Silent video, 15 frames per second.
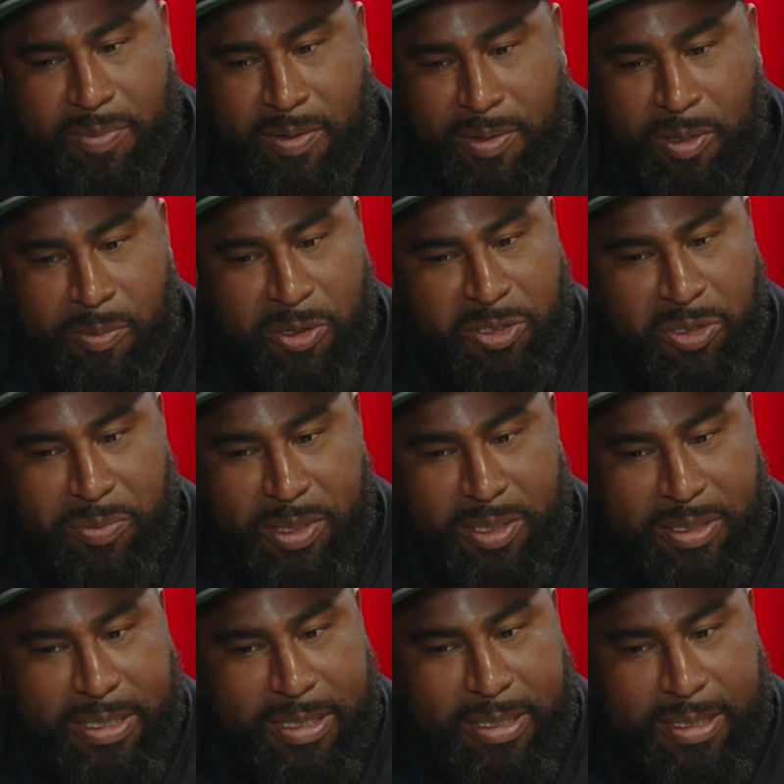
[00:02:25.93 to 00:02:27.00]
Commercial
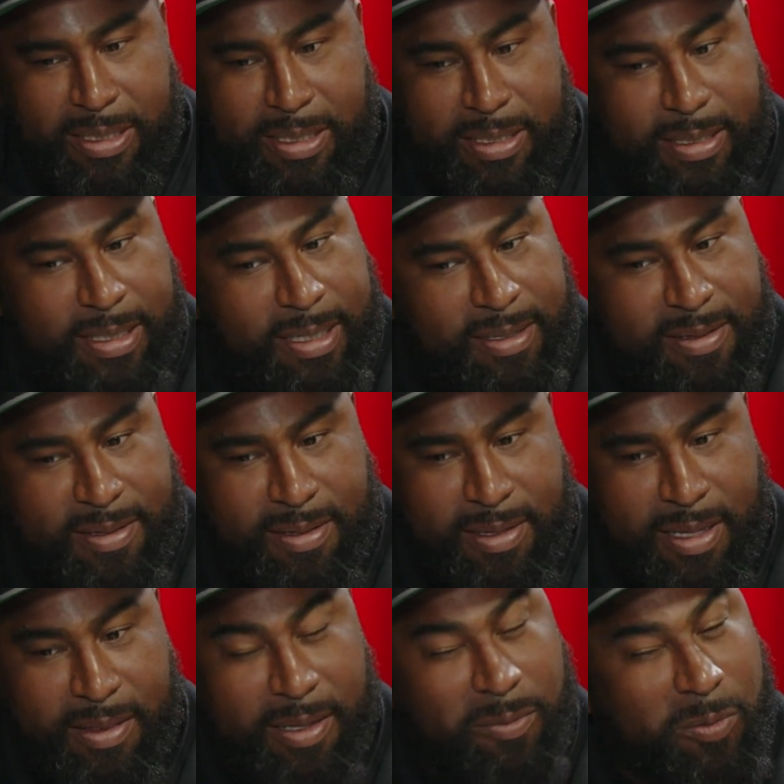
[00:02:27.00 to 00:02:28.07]
building.
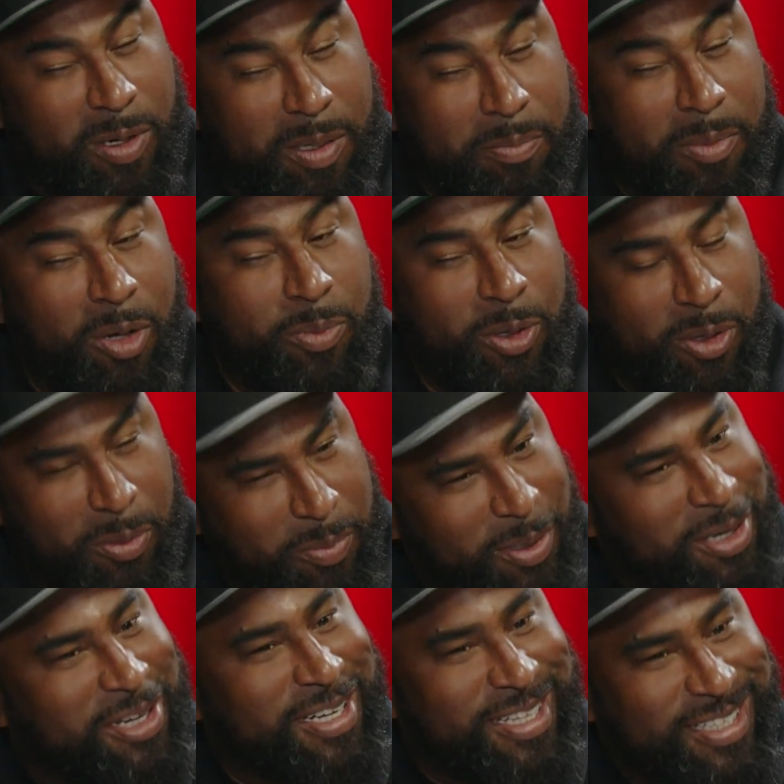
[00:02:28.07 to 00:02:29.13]
And then one mobile home park.